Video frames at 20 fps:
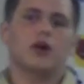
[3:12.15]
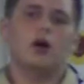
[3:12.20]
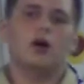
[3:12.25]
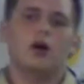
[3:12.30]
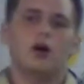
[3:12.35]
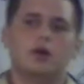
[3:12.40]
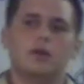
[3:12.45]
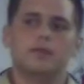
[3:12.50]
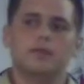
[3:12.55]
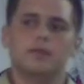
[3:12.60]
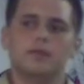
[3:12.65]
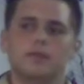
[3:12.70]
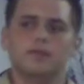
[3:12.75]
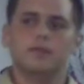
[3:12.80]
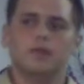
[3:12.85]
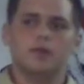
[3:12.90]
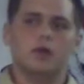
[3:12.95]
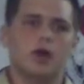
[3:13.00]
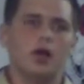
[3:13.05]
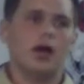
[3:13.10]

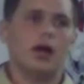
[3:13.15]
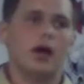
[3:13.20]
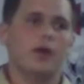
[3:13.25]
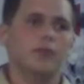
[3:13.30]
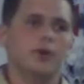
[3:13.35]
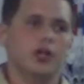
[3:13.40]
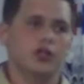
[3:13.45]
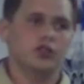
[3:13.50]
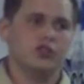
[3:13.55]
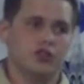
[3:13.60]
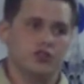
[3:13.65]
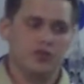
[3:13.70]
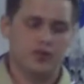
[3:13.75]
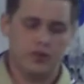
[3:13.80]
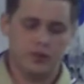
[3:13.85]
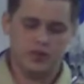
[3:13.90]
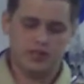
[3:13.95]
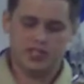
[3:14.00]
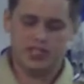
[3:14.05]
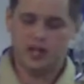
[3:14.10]
I'm not sure if
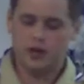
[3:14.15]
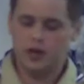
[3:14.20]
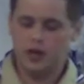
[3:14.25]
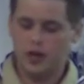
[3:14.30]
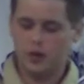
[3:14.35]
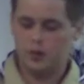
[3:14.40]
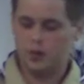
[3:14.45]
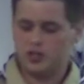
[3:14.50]
it was said or not,